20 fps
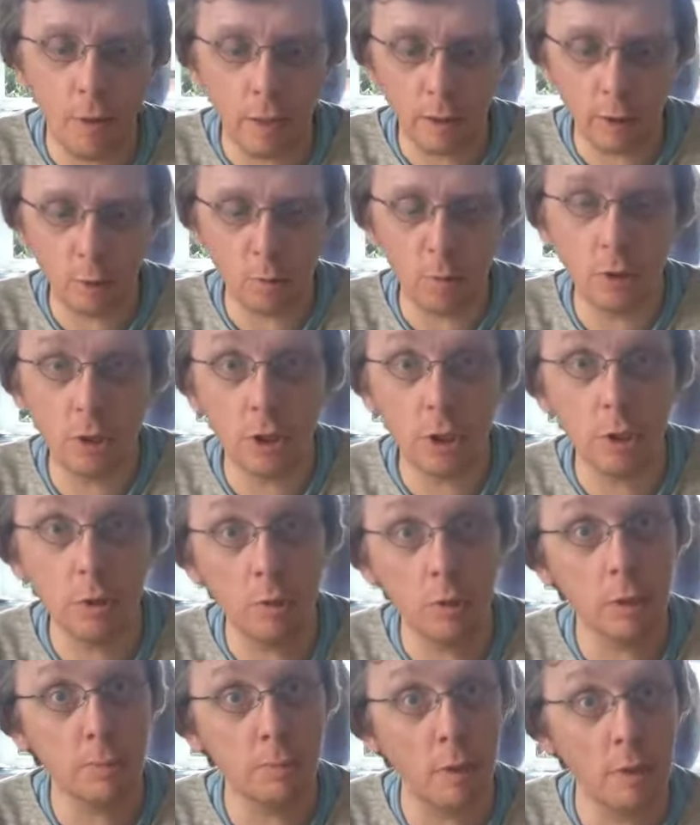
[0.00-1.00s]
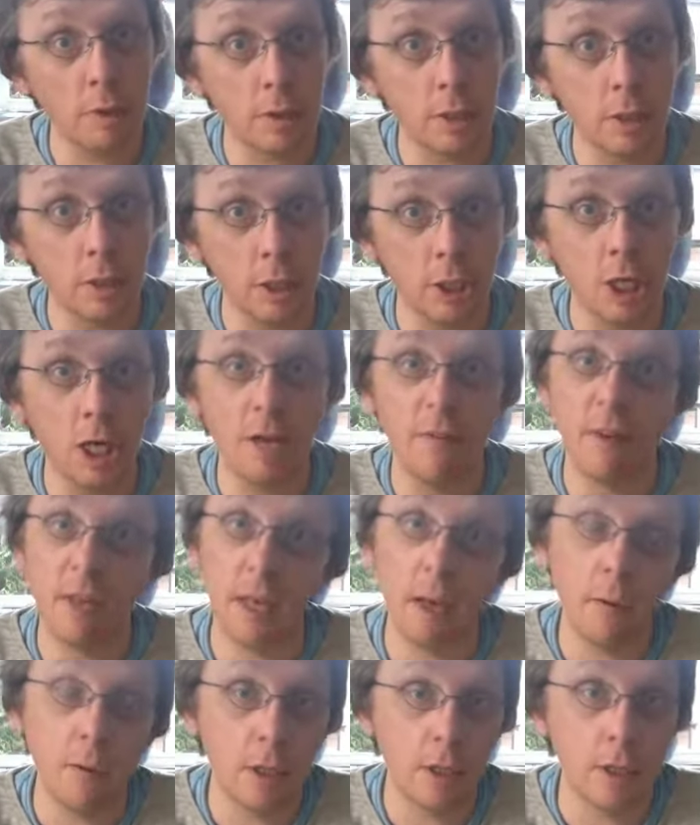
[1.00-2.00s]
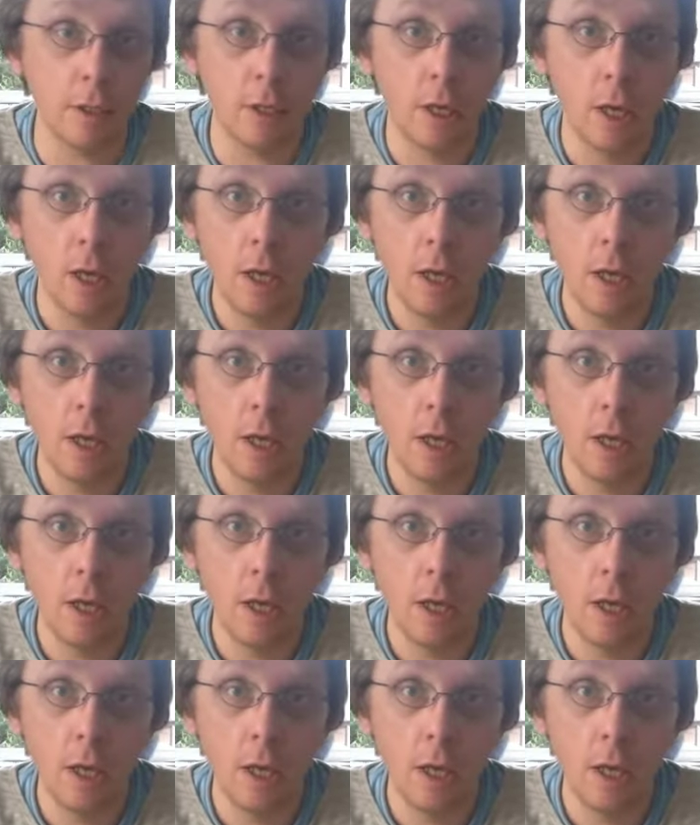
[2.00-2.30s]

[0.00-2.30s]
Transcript: I just want to do a response to your chili video because